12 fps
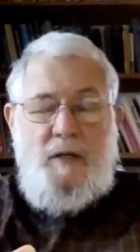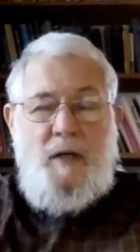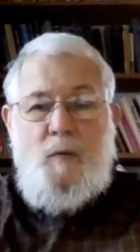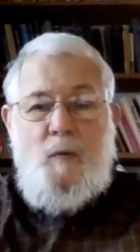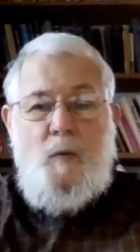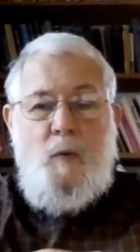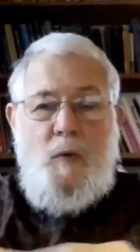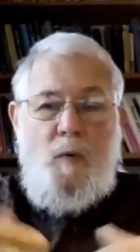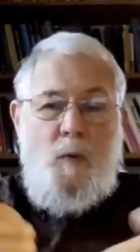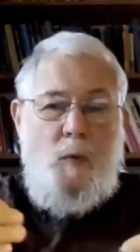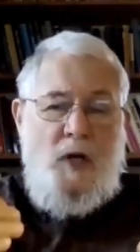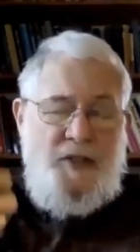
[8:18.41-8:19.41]
Uh,
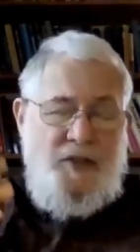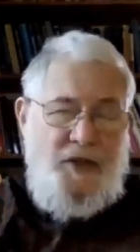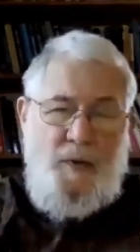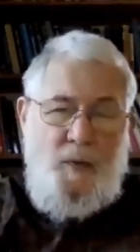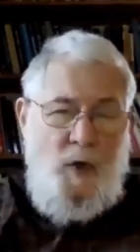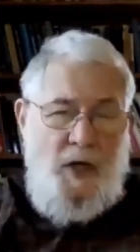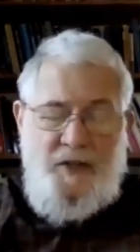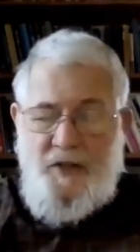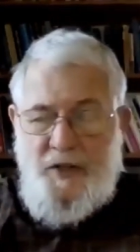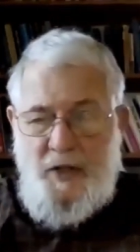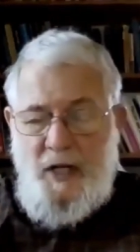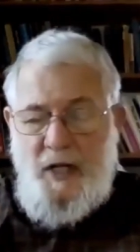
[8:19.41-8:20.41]
once
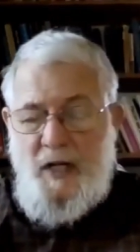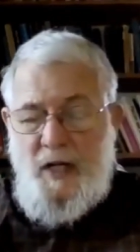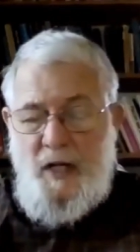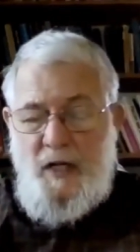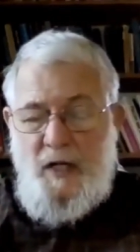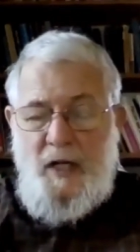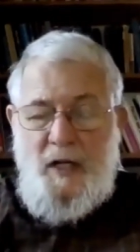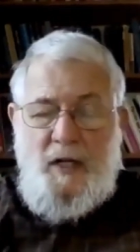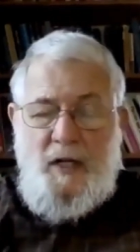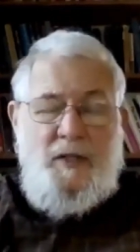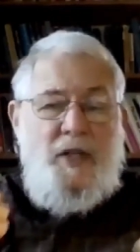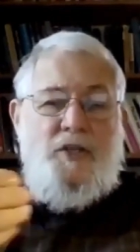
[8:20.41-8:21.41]
once the uh,
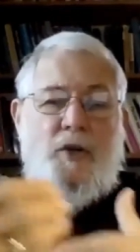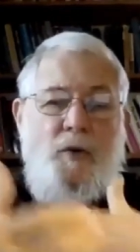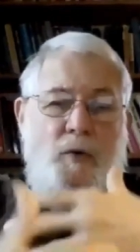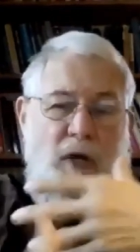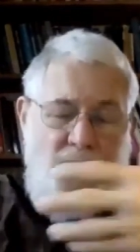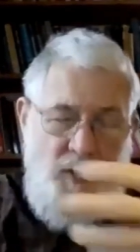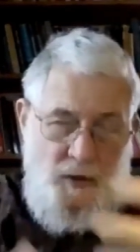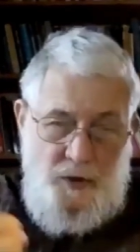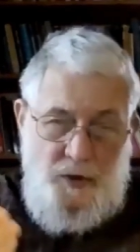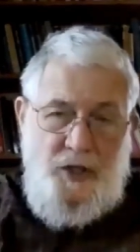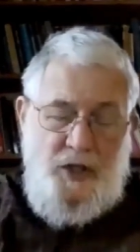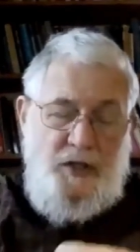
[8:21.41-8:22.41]
digital
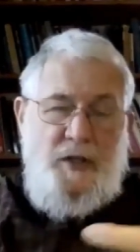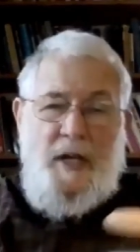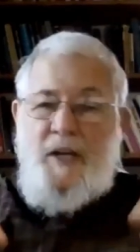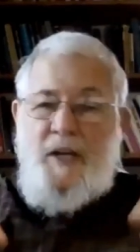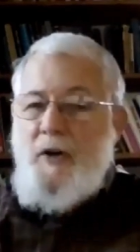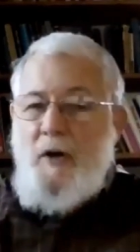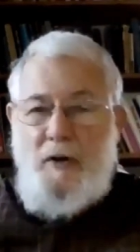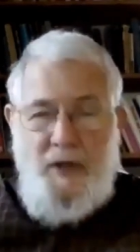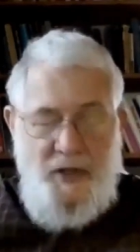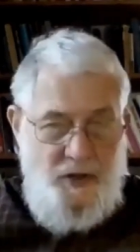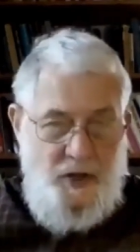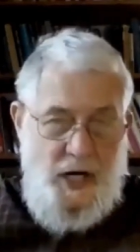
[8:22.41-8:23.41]
revolution takes all
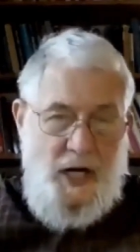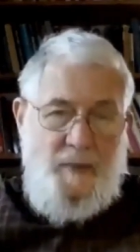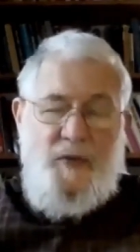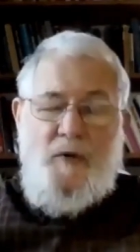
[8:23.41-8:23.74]
these jobs